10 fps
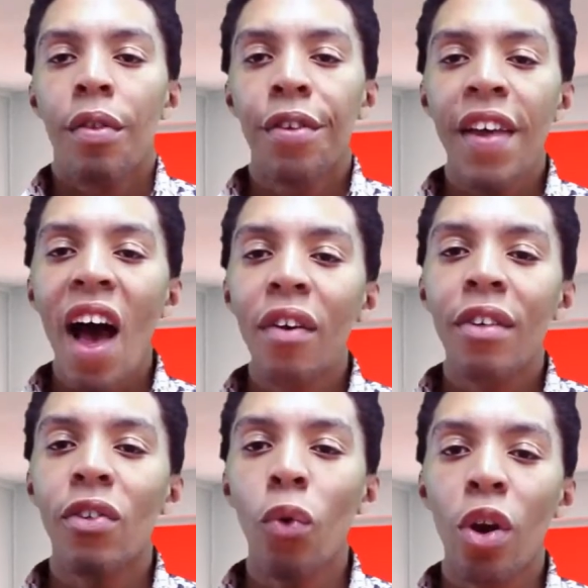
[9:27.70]
The sound
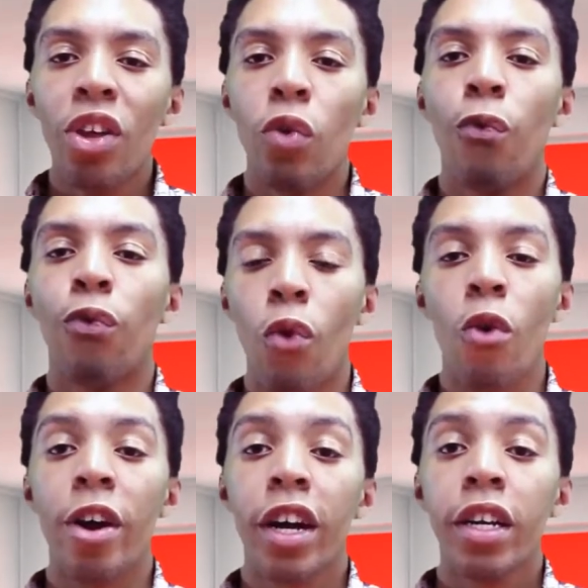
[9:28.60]
is sort of
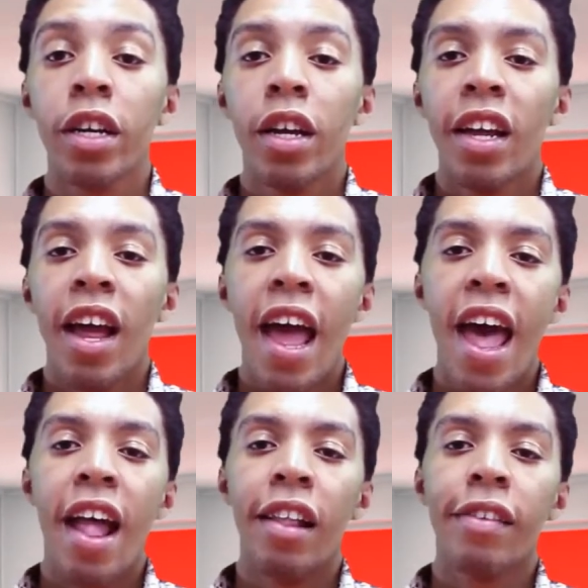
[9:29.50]
euphoric,
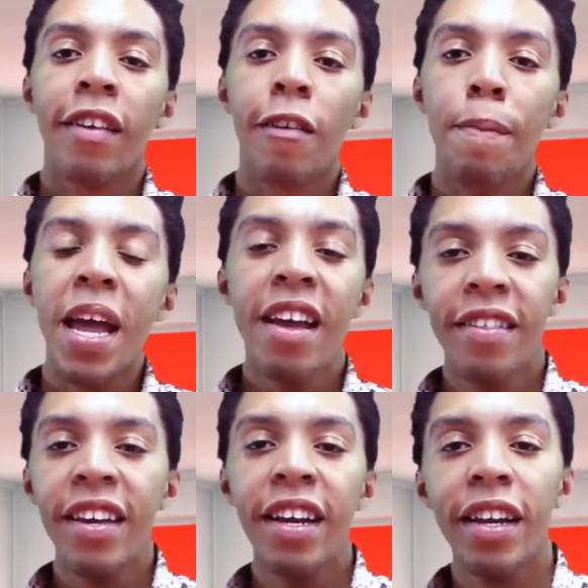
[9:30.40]
and as
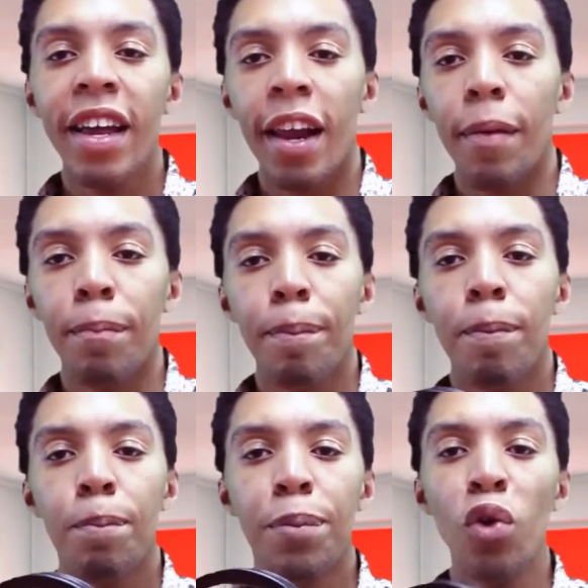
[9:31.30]
amazing and
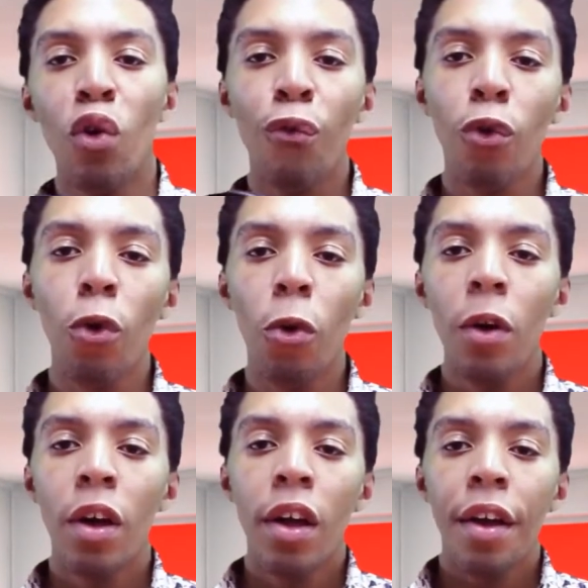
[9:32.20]

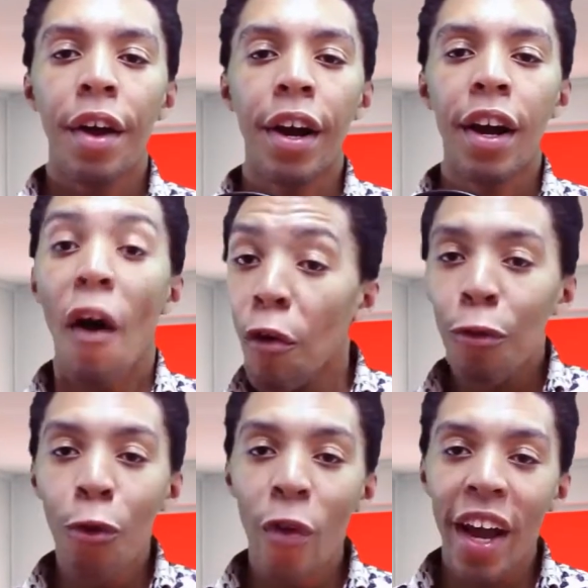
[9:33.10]
beautiful and
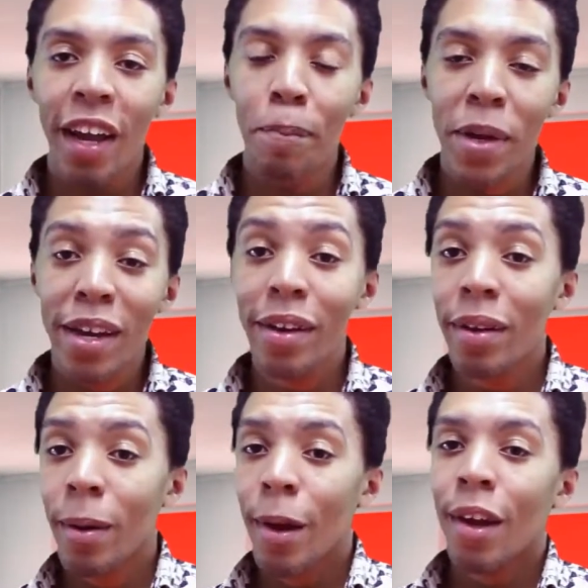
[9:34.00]
colorful that can
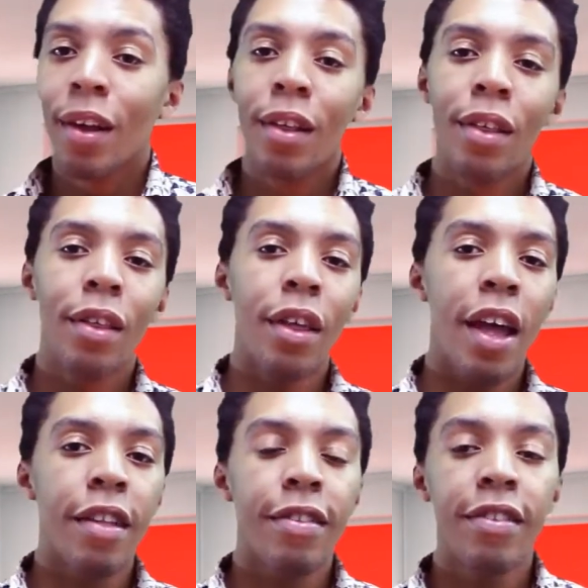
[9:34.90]
be,
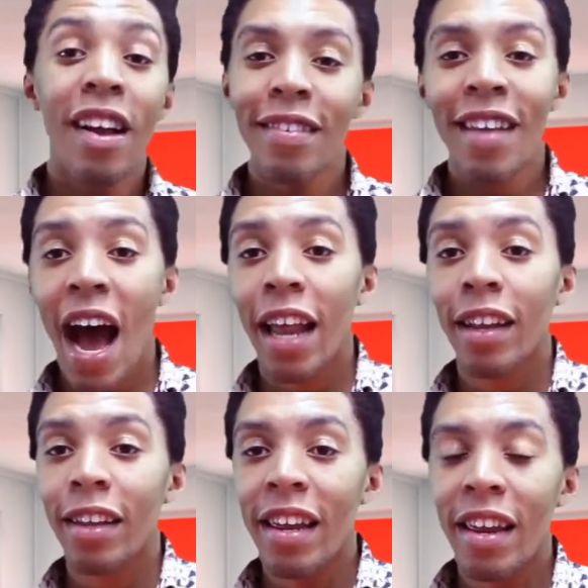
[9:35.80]
it does
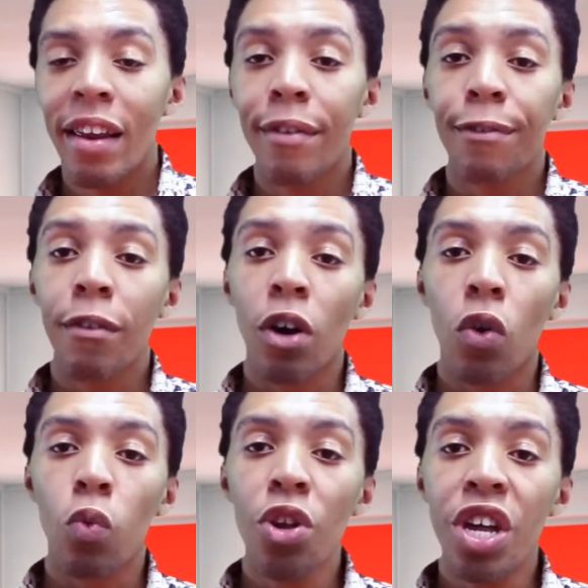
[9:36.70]
not leave
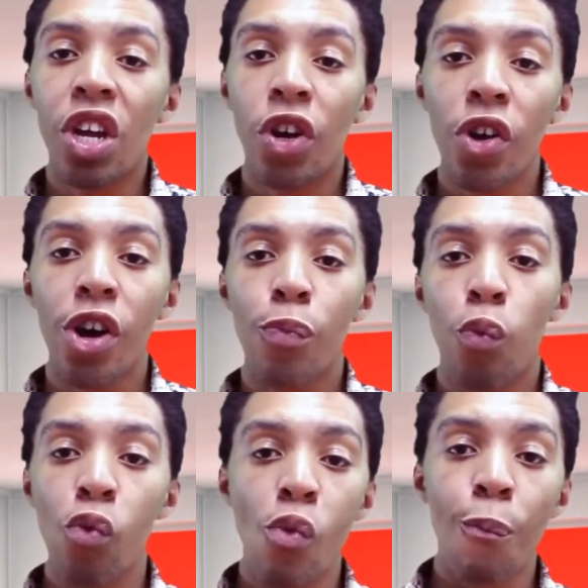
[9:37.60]
really
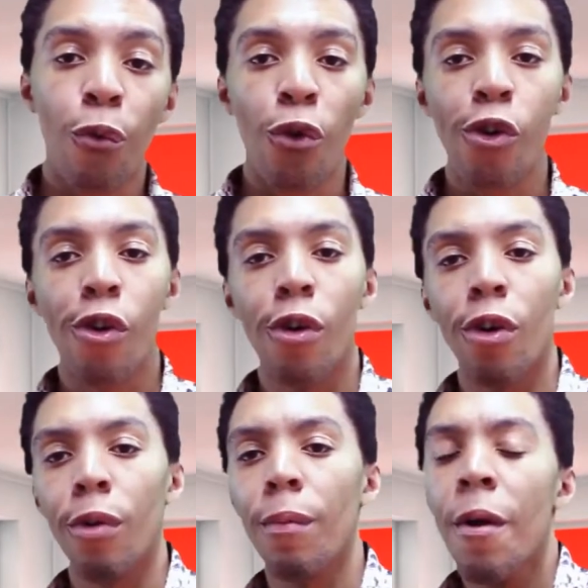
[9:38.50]
good room
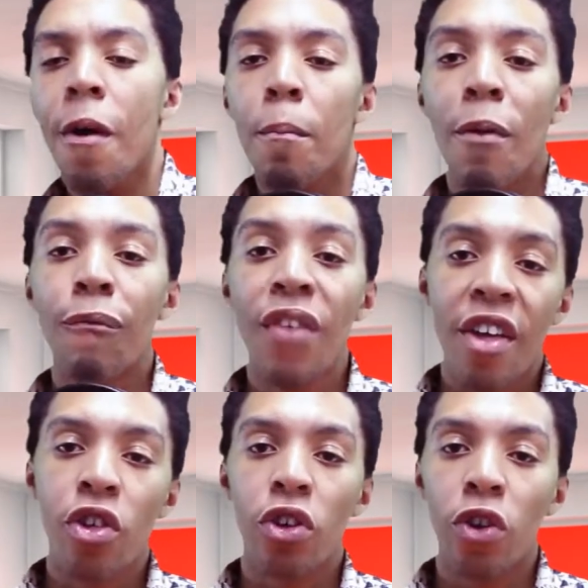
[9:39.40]
for
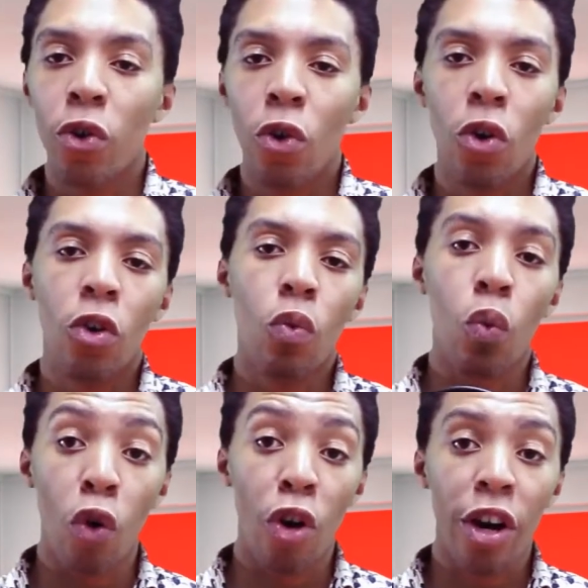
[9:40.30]
professional
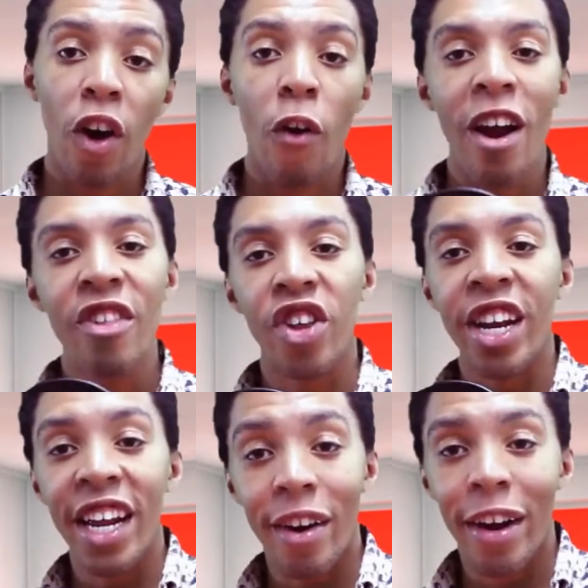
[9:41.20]
work or
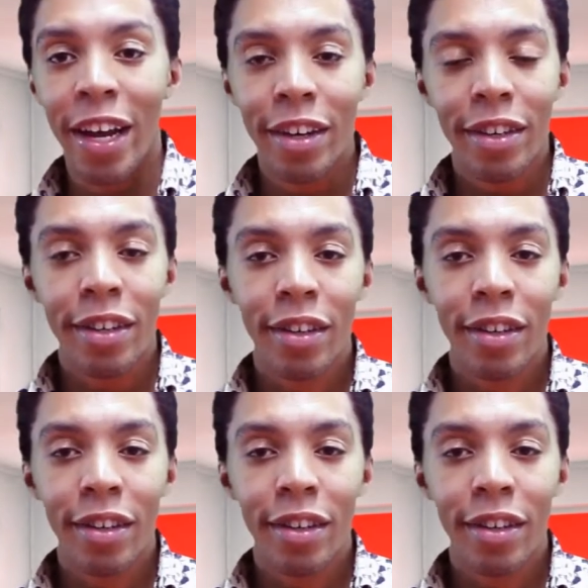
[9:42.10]
engineering.